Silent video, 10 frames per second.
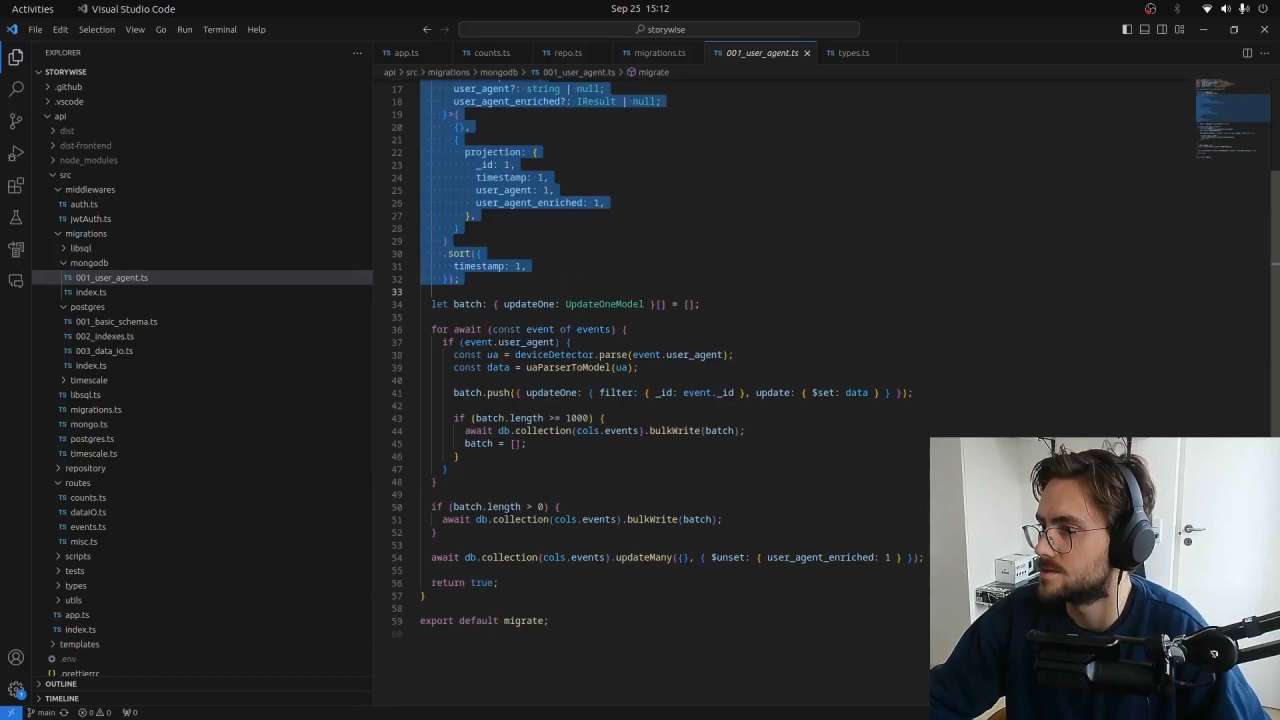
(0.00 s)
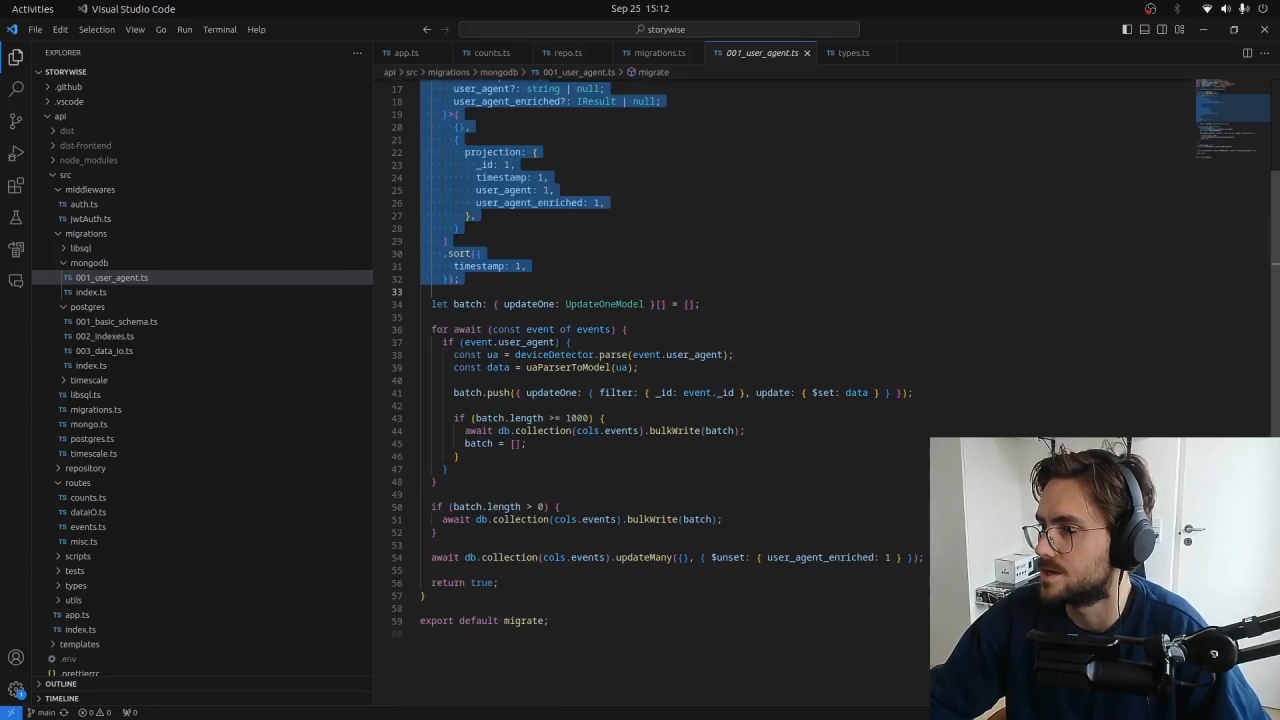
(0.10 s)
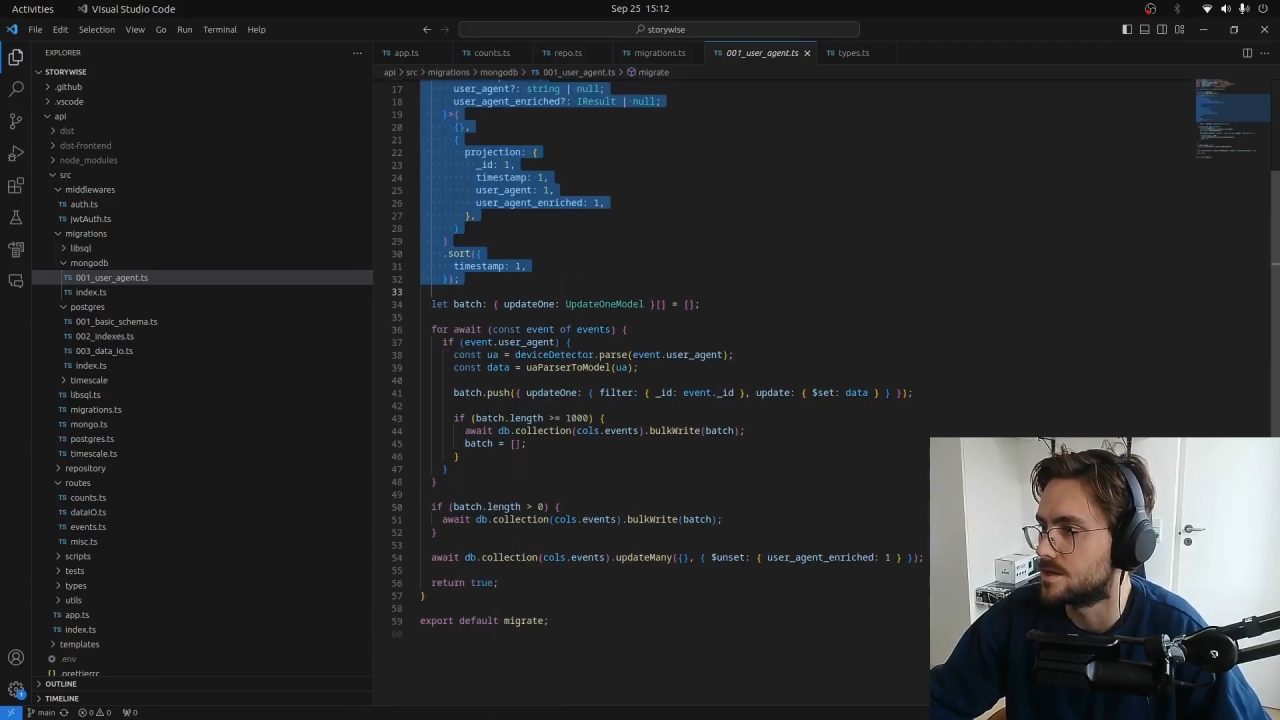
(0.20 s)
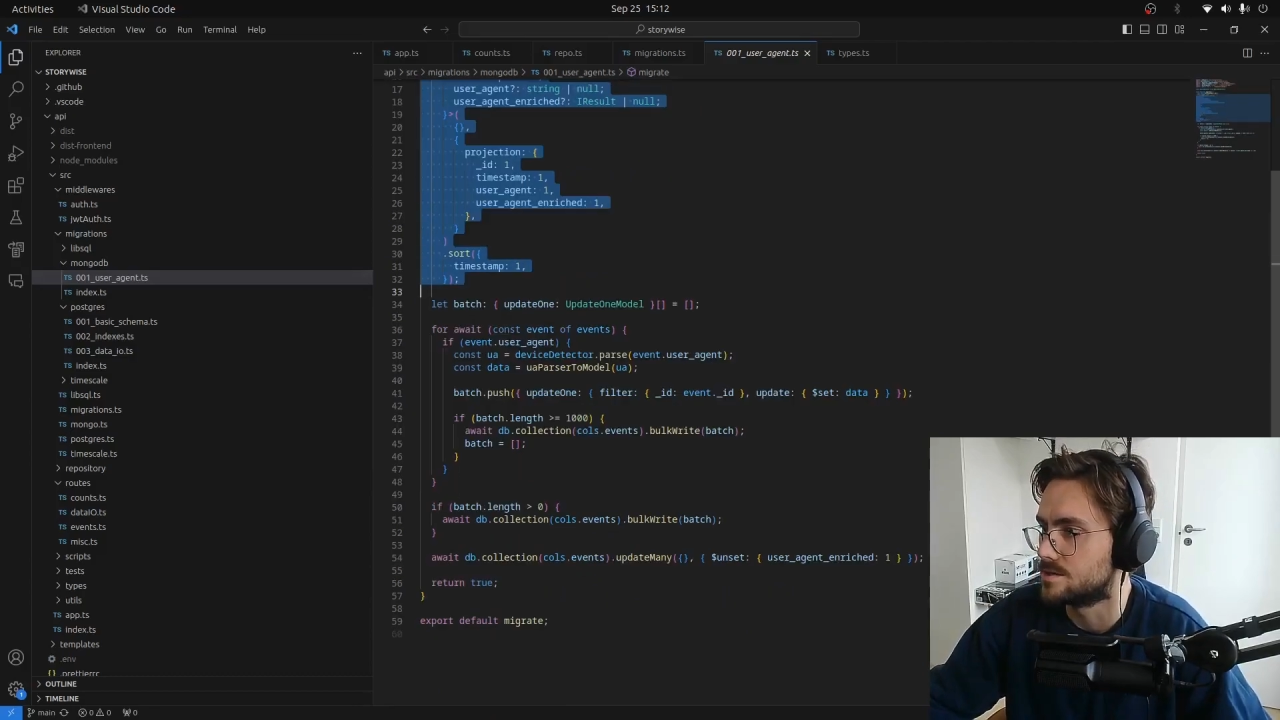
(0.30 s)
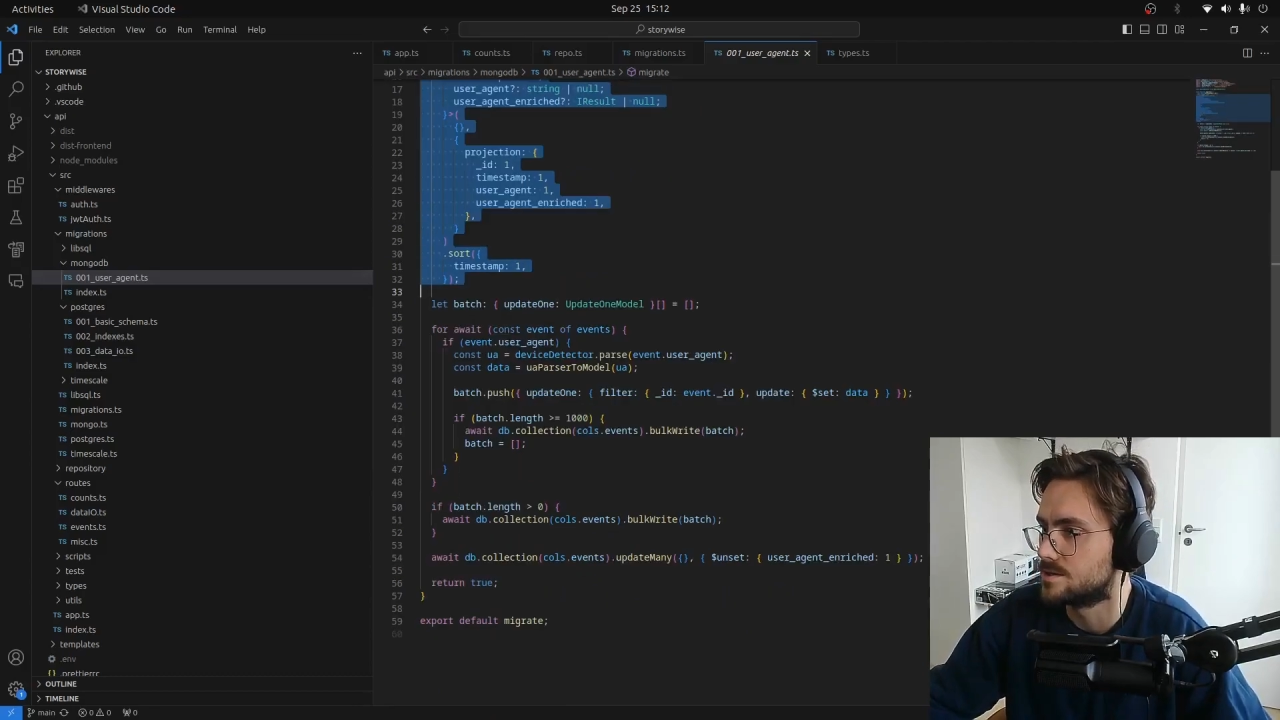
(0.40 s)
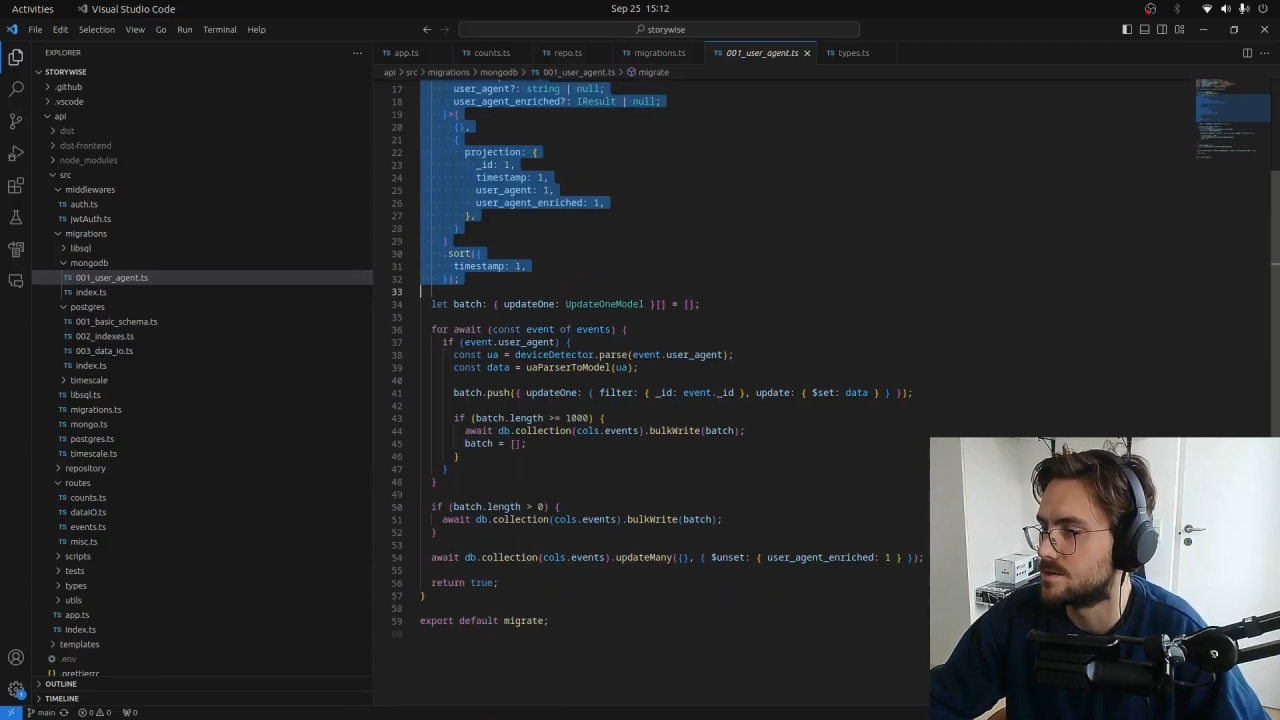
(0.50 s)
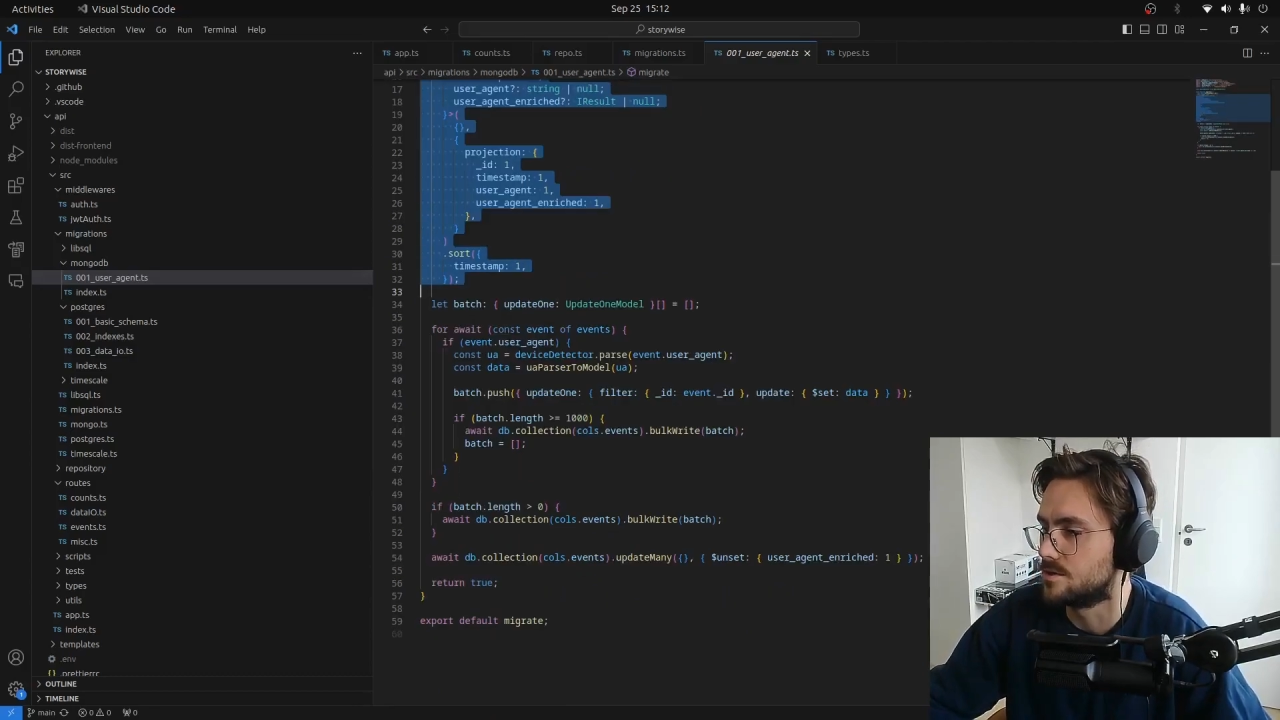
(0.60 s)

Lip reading: change.